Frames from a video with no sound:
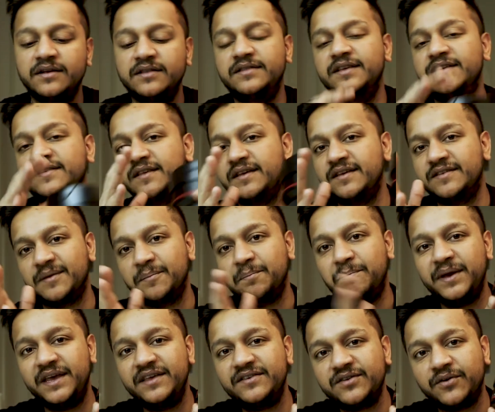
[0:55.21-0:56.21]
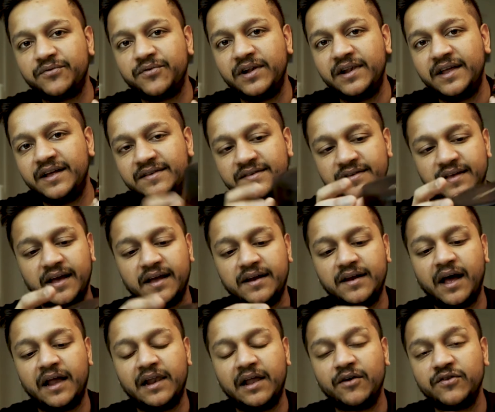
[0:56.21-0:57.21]
This is a beast of a lens
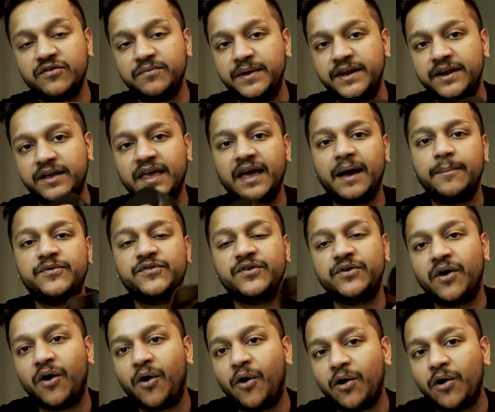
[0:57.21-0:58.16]
and allows me to capture